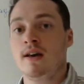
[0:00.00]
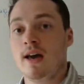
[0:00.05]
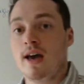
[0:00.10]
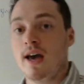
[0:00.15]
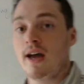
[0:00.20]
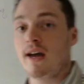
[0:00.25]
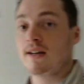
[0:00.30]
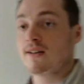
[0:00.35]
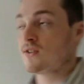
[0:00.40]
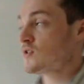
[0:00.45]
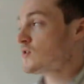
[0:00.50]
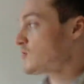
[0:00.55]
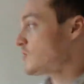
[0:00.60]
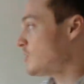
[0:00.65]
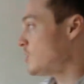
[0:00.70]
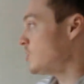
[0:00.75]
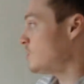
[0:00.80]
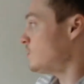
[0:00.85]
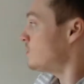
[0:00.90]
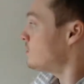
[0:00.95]
And
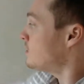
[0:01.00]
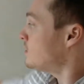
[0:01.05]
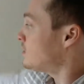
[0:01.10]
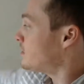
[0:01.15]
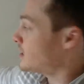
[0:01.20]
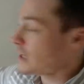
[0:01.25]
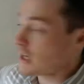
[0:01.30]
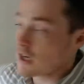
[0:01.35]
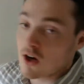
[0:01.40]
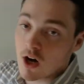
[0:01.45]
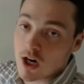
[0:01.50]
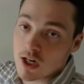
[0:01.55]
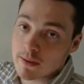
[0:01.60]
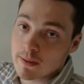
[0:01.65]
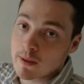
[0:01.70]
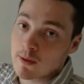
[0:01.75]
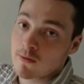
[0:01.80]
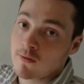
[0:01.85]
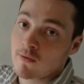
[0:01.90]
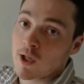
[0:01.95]
so the economy
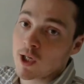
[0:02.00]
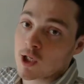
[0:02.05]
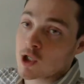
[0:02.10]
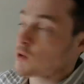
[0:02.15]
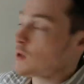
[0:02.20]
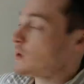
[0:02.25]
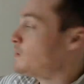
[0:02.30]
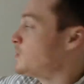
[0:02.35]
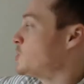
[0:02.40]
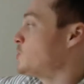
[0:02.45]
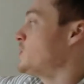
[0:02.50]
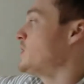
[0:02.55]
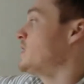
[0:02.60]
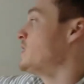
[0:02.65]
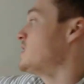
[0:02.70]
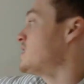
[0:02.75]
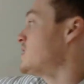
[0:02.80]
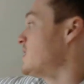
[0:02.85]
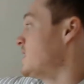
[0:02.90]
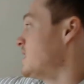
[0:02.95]
will fluctuate between
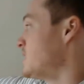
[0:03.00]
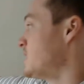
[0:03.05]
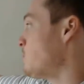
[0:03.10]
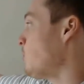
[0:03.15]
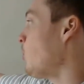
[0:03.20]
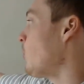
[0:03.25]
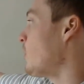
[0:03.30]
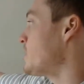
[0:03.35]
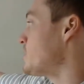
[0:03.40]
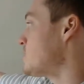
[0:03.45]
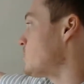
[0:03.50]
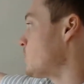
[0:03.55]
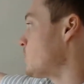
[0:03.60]
these points. It will